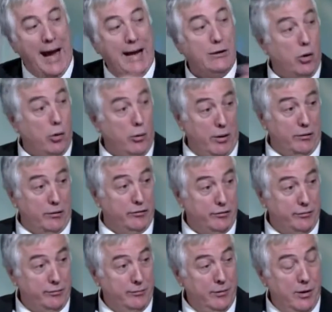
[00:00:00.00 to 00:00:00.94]
eight
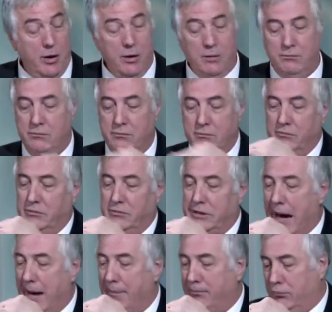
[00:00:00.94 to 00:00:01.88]
corners
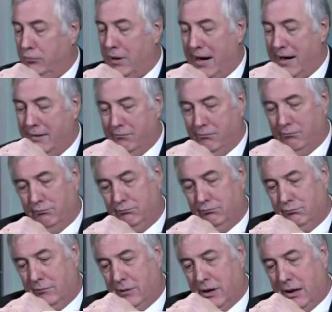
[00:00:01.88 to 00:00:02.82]
top right
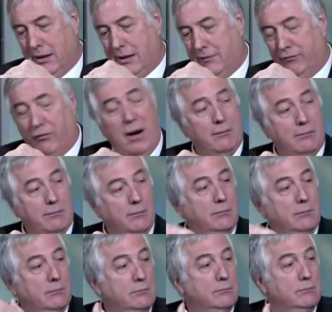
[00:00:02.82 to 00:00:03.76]
uh, front,
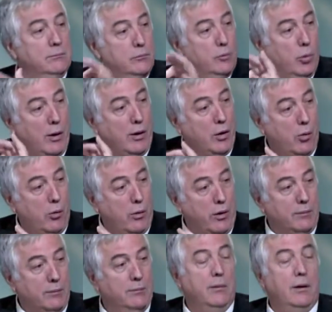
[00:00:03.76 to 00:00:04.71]
one
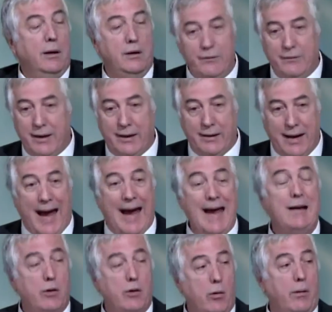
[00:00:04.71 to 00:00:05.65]
corner. And you've got
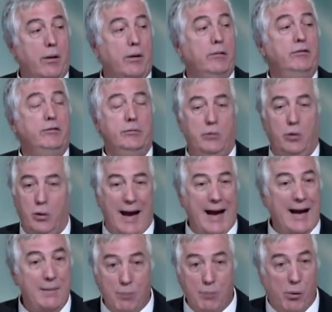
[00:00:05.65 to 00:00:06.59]
eight corners
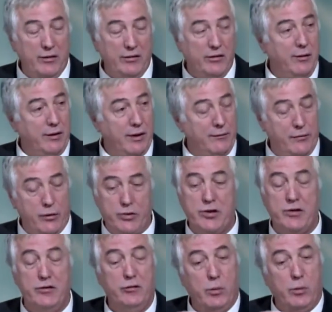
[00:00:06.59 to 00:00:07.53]
or eight points of
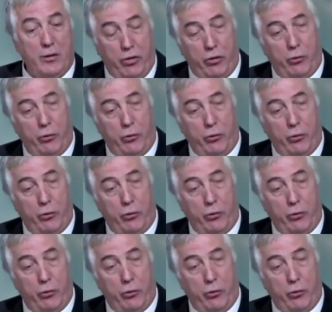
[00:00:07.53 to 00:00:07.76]
convergence where